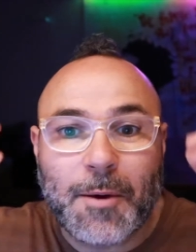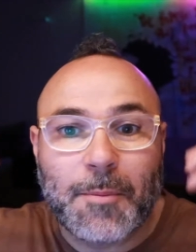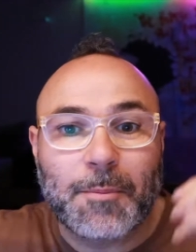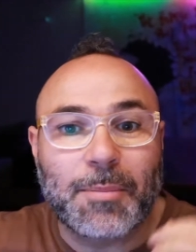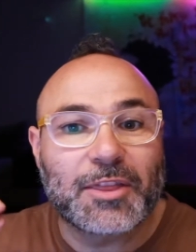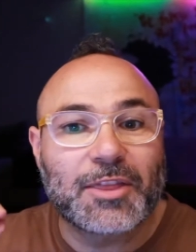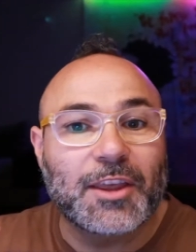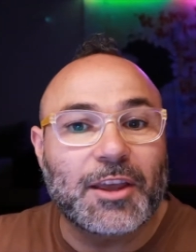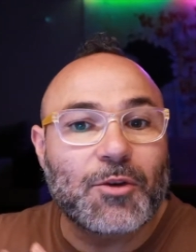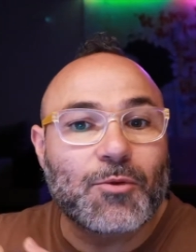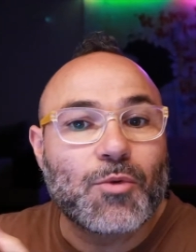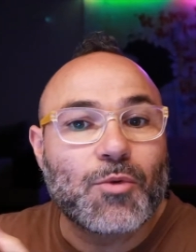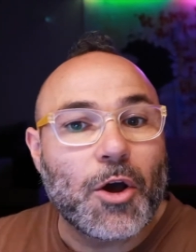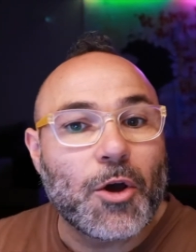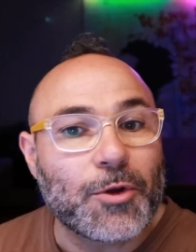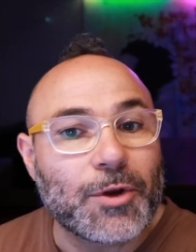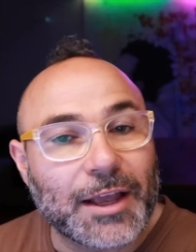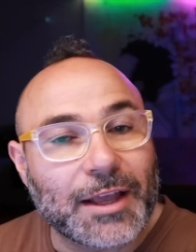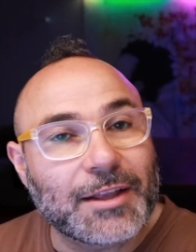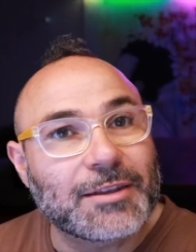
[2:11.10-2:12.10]
but the
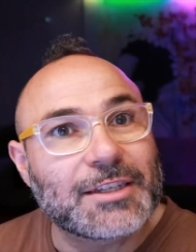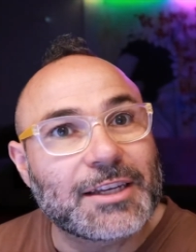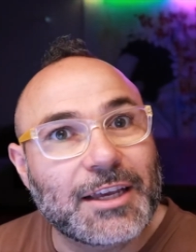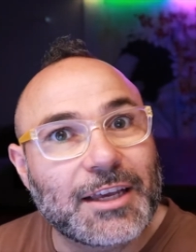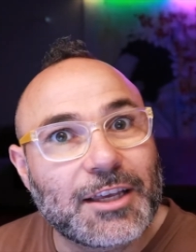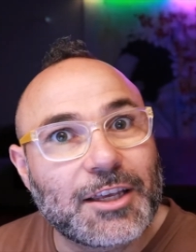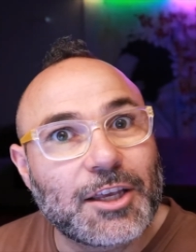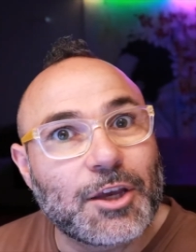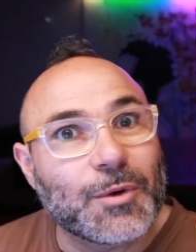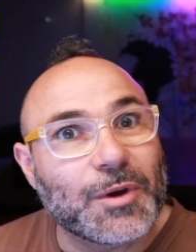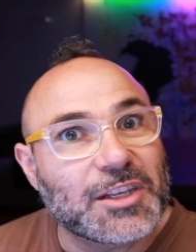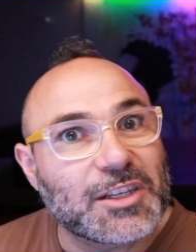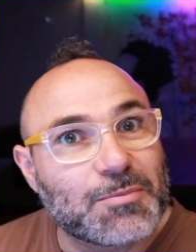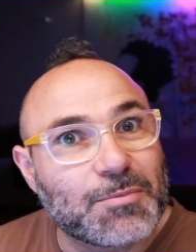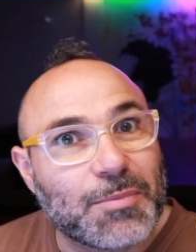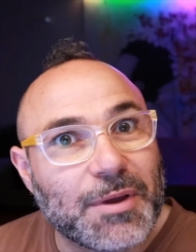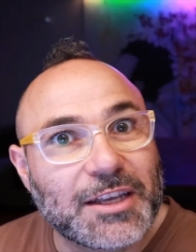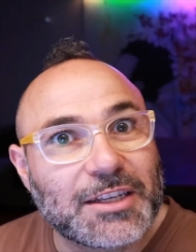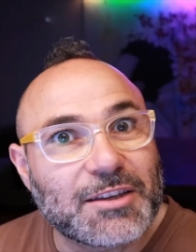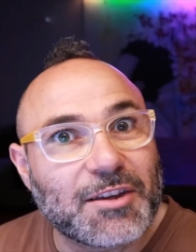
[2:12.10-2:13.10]
Rode NT
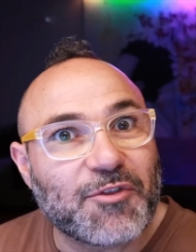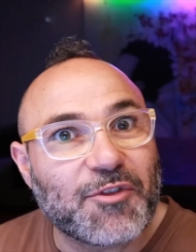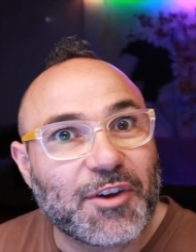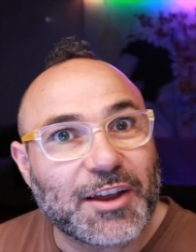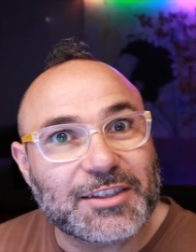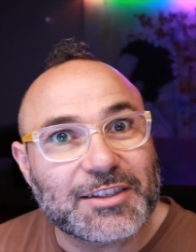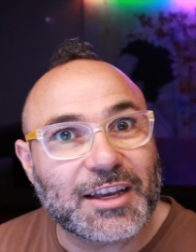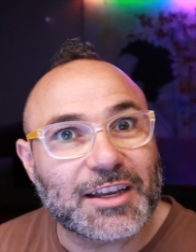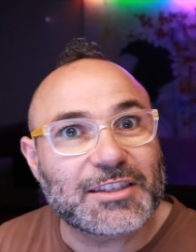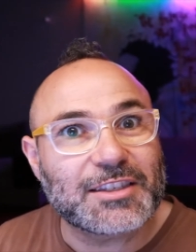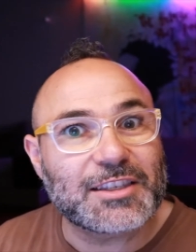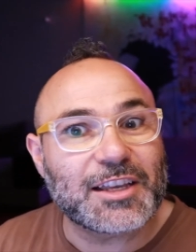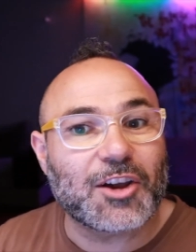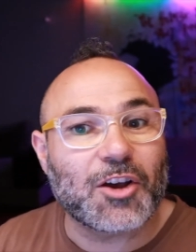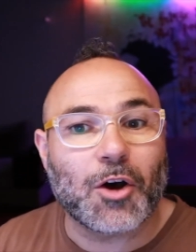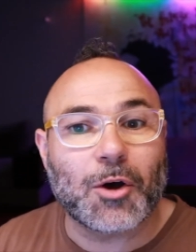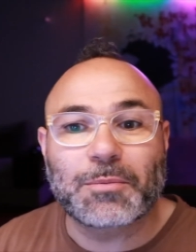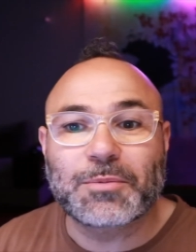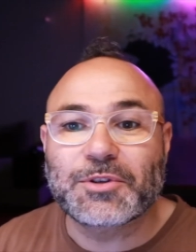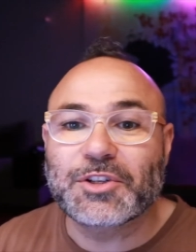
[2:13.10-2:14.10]
USB is a fantastic
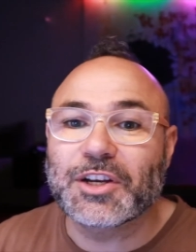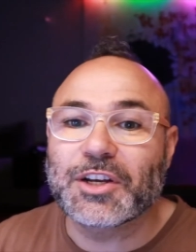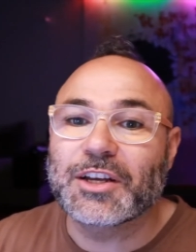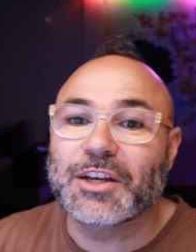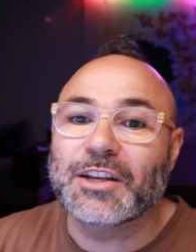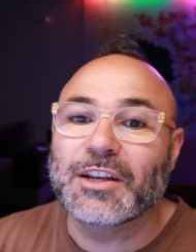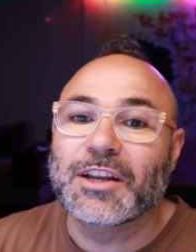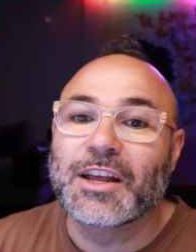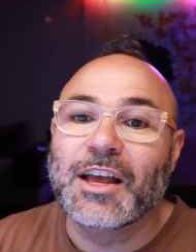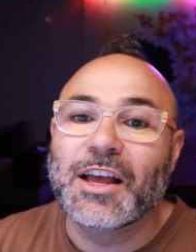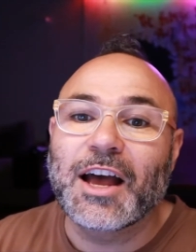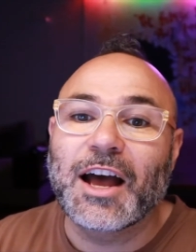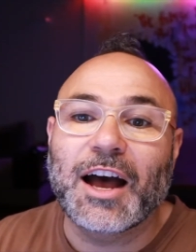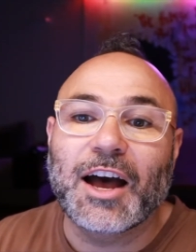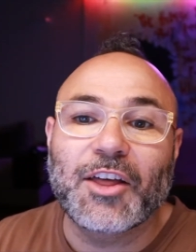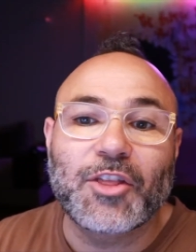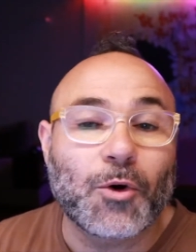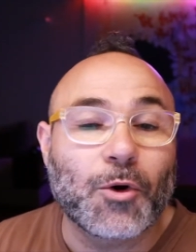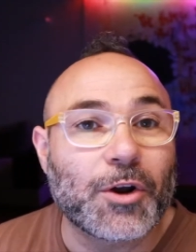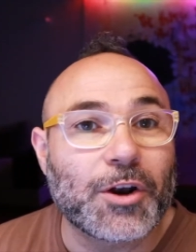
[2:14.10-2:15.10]
option.
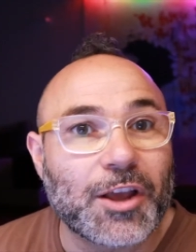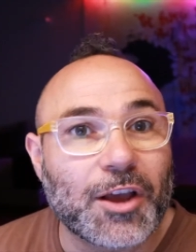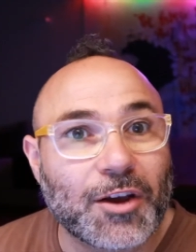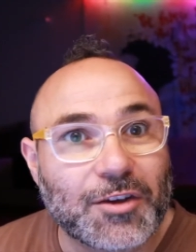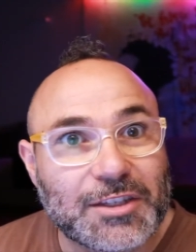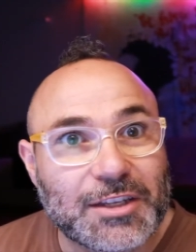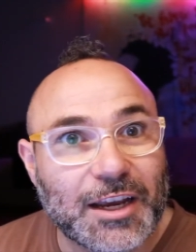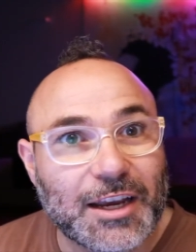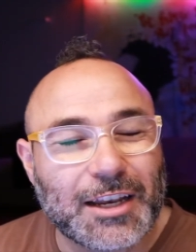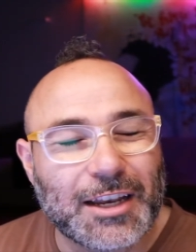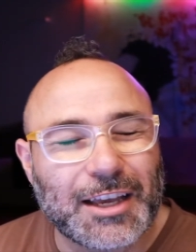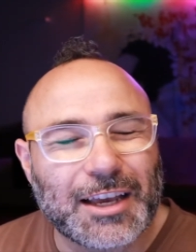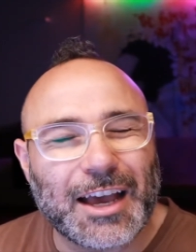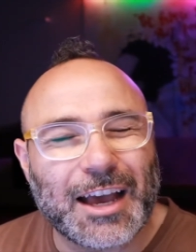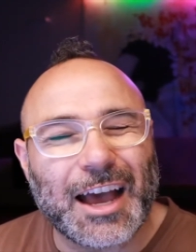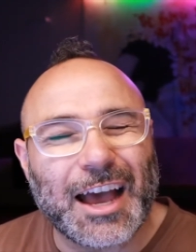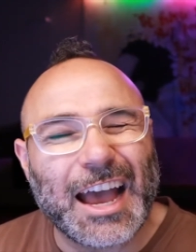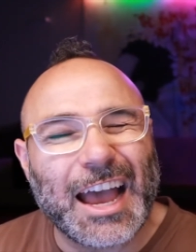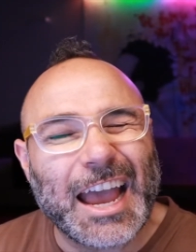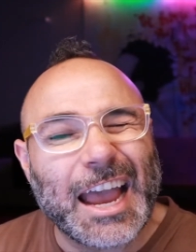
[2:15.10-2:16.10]
The
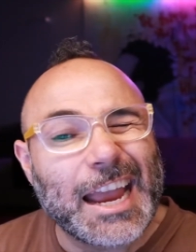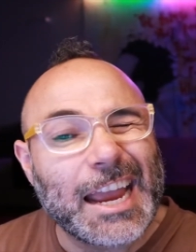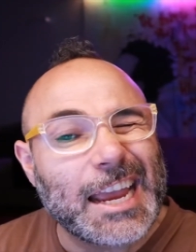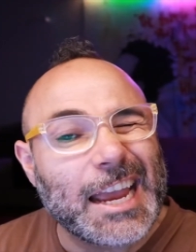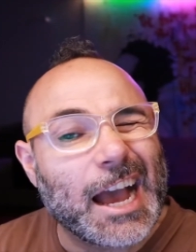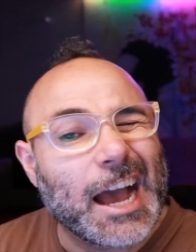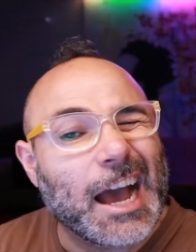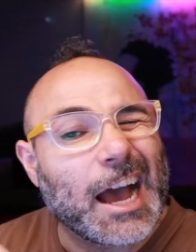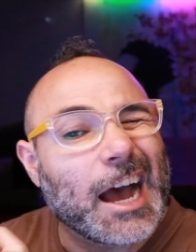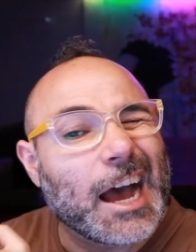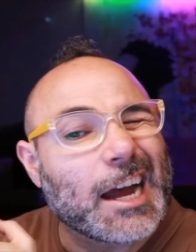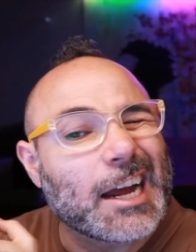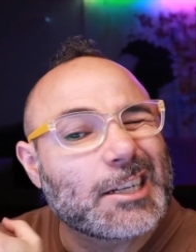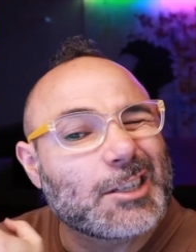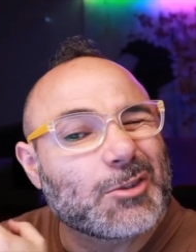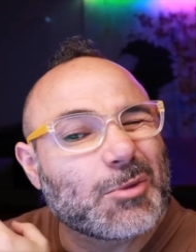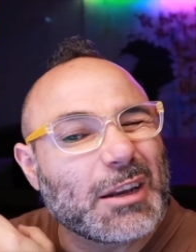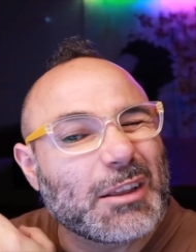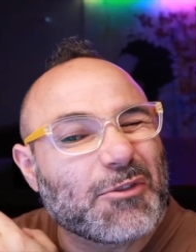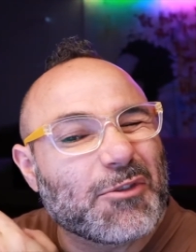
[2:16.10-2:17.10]
Audio-Technica
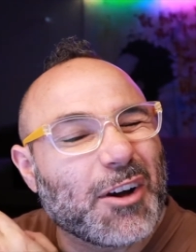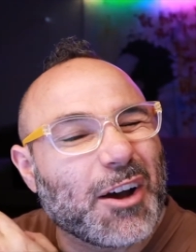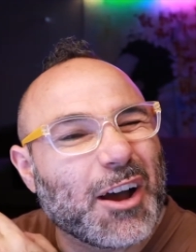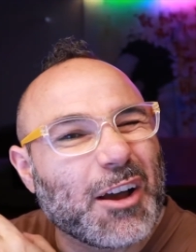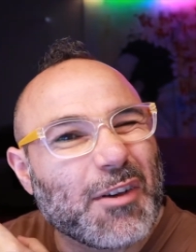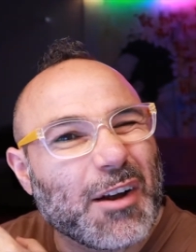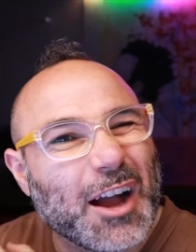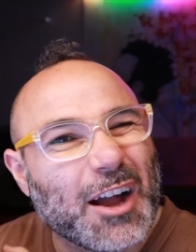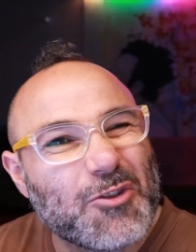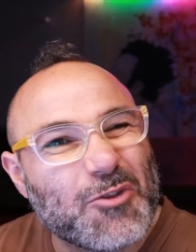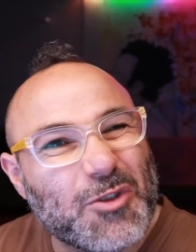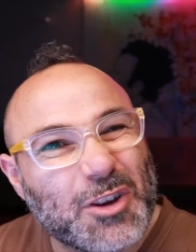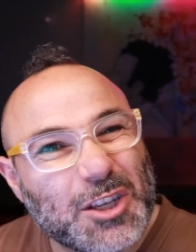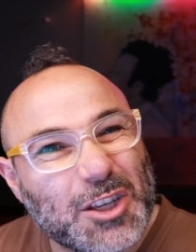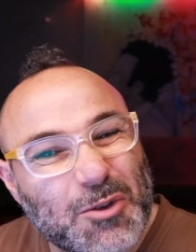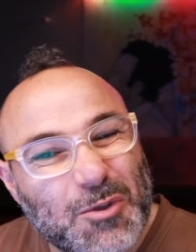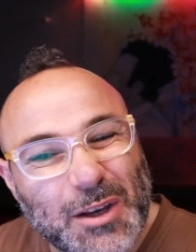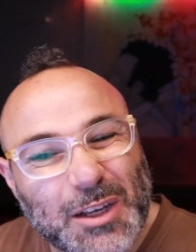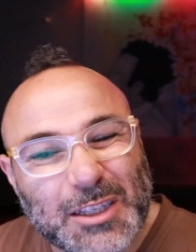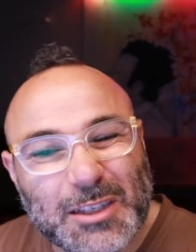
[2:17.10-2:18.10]
AR2500
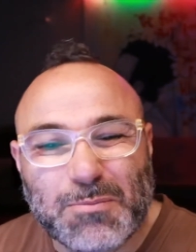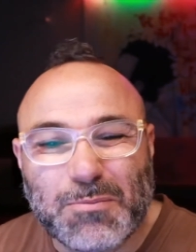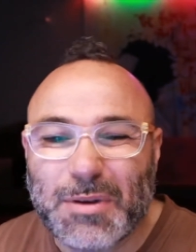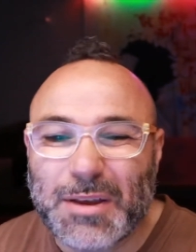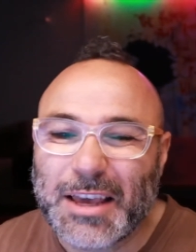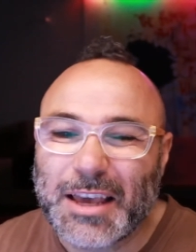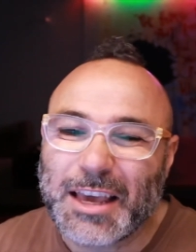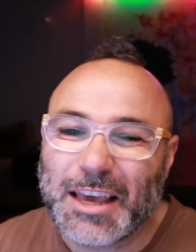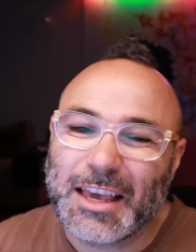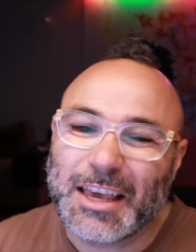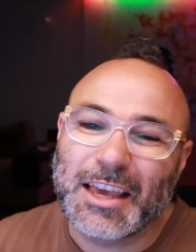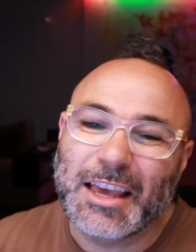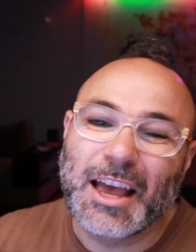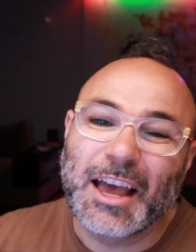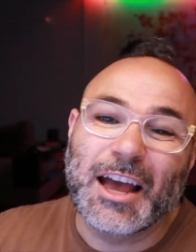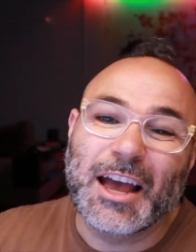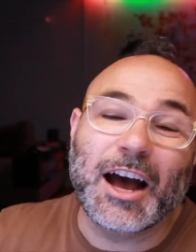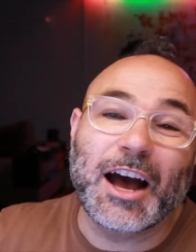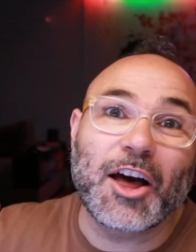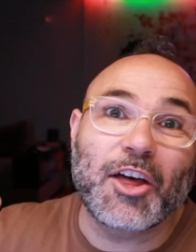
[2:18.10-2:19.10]
USB,
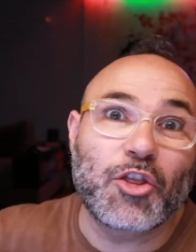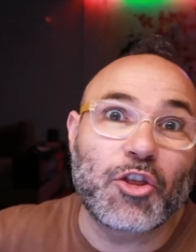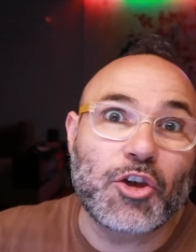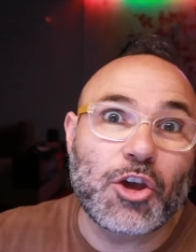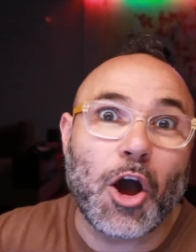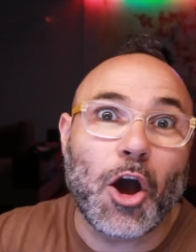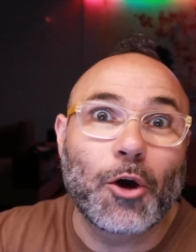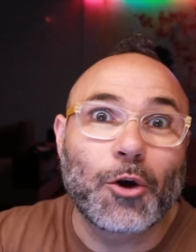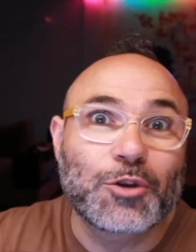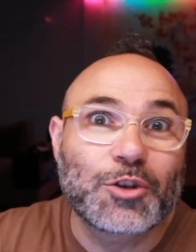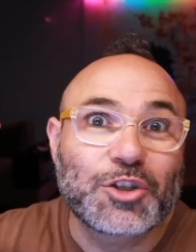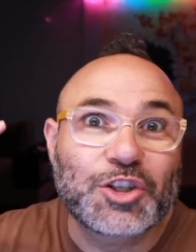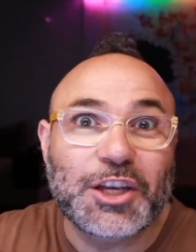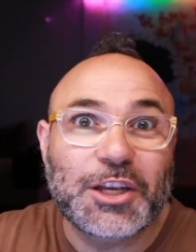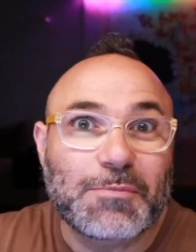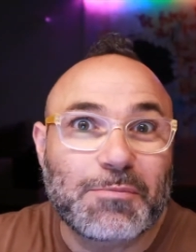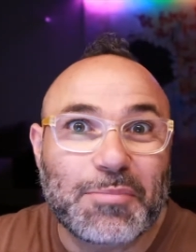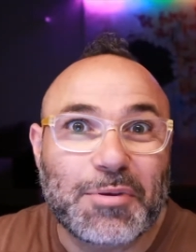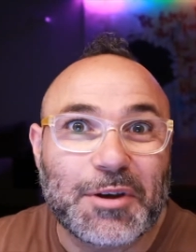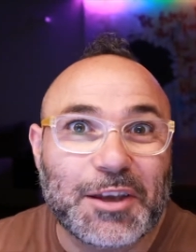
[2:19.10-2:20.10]
the
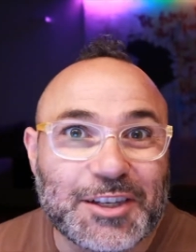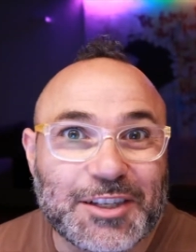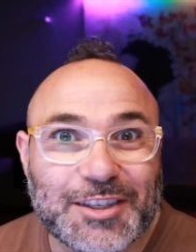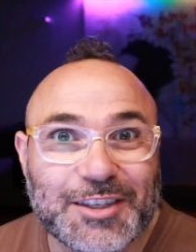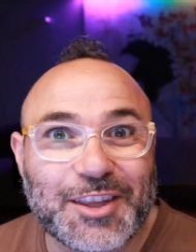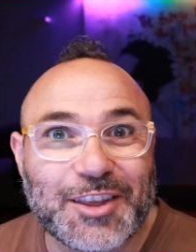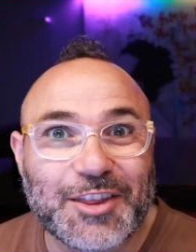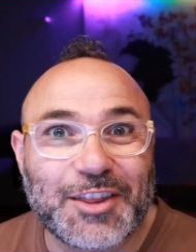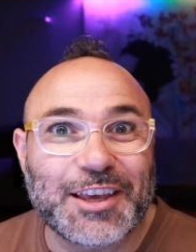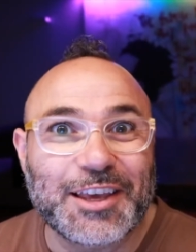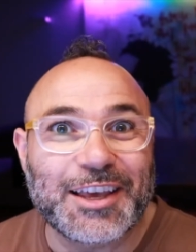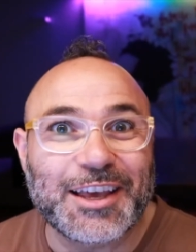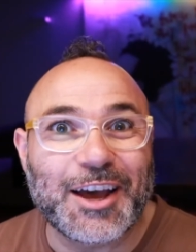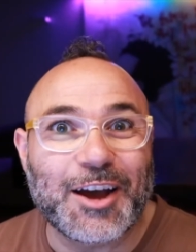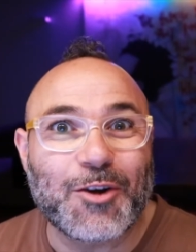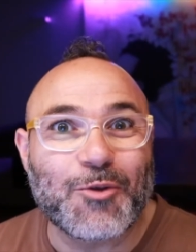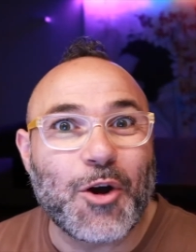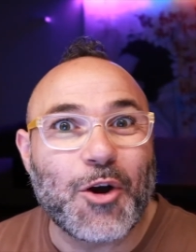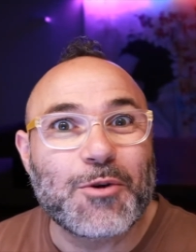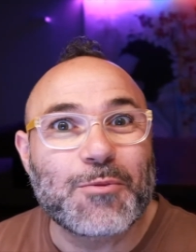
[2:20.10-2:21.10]
OG Beast, the
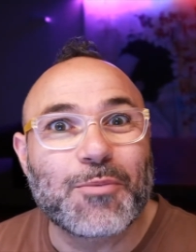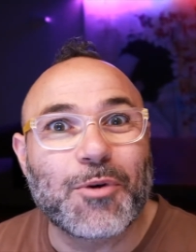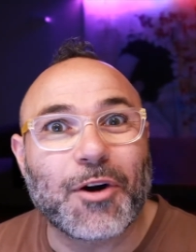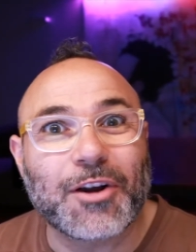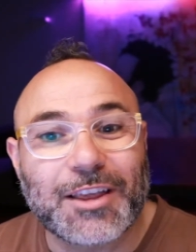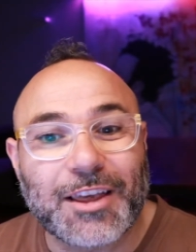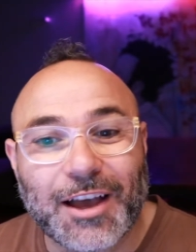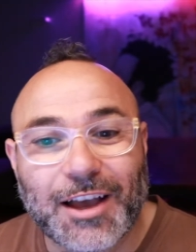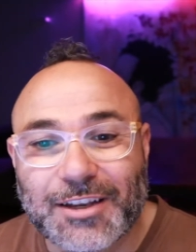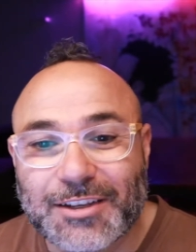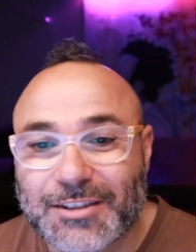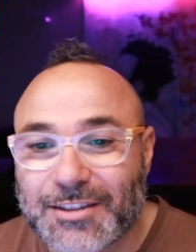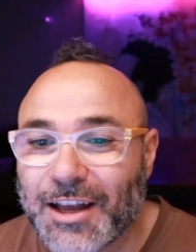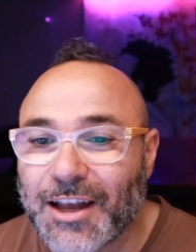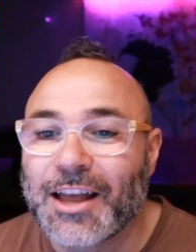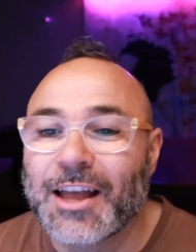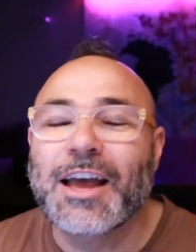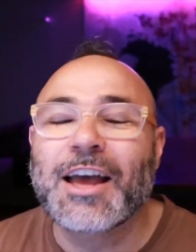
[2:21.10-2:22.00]
Rode Podcaster.